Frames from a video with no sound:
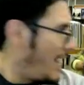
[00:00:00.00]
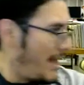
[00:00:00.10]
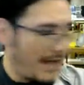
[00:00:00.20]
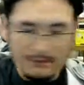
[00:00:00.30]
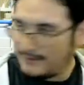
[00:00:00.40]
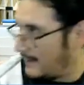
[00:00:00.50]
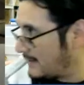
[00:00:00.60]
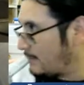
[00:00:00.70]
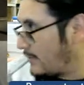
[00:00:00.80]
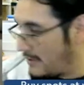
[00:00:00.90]
I would say it's
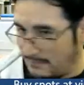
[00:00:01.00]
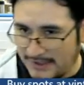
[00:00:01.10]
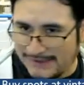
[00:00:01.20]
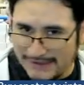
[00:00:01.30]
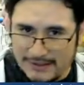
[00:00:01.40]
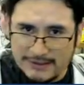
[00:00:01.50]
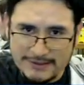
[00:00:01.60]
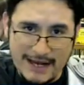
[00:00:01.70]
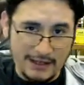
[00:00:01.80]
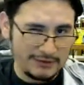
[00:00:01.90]
pretty busy. It's
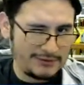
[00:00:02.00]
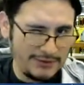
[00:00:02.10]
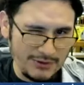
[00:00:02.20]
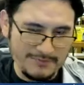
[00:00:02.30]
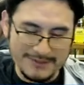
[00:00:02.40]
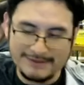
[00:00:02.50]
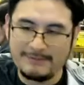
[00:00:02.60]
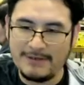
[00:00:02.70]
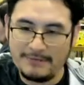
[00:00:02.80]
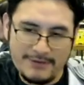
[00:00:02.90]
not too busy,
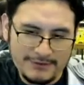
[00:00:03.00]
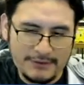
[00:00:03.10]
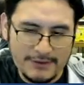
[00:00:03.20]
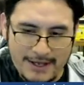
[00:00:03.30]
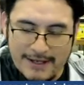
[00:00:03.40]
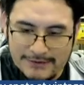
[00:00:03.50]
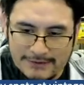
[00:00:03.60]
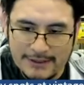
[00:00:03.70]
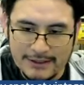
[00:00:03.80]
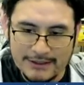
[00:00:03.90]
but it's okay. It's
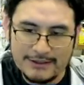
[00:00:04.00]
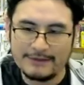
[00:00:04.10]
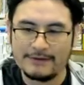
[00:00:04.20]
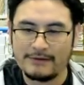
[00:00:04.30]
pretty good. Okay.